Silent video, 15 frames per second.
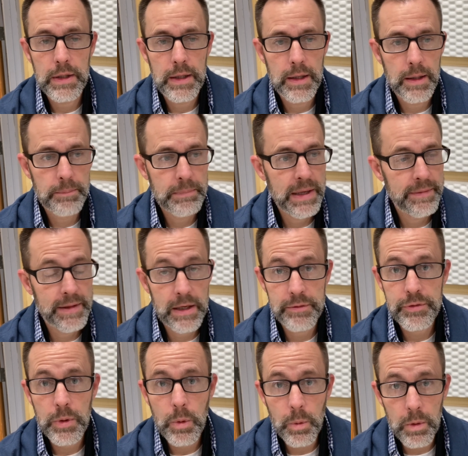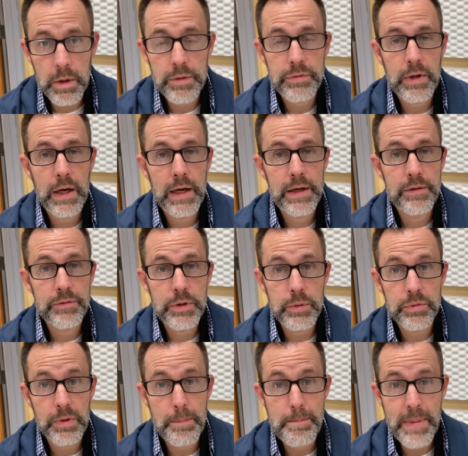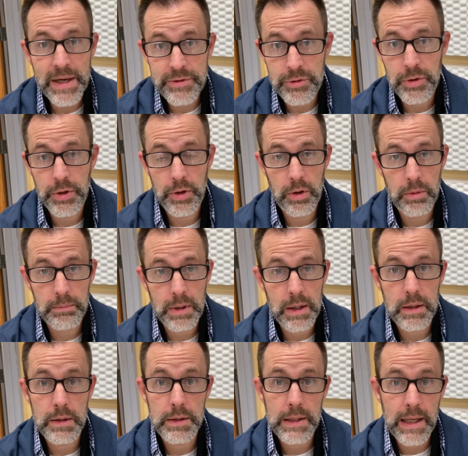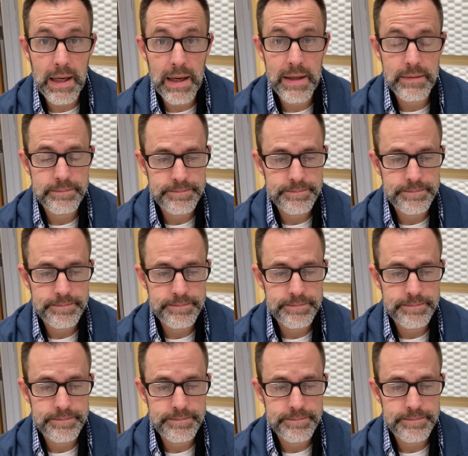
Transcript: And then, of course, I have used a metronome a lot.